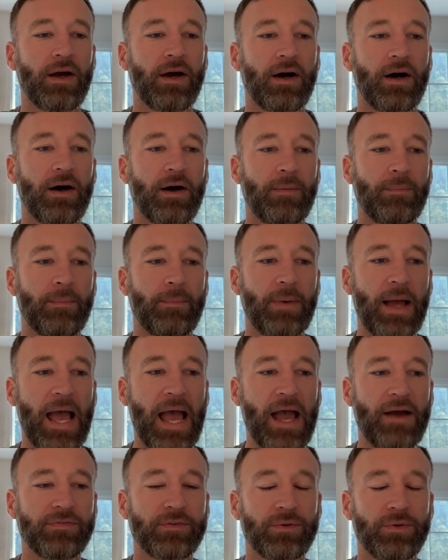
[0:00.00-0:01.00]

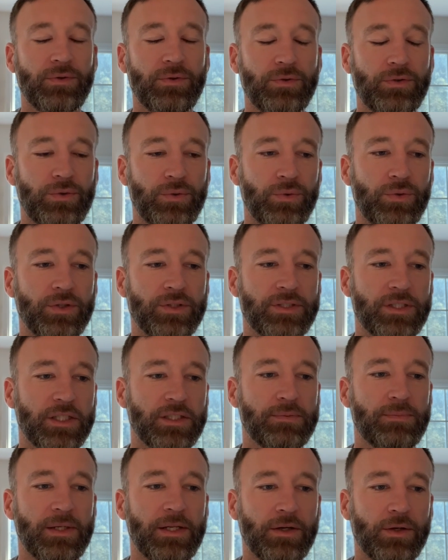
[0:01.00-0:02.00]
after you do the
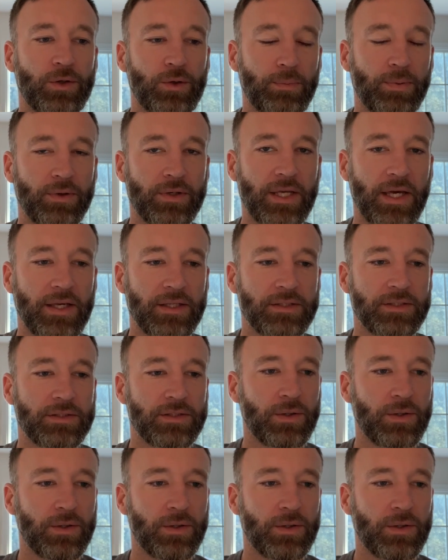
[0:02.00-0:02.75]
6-minute Cooper test.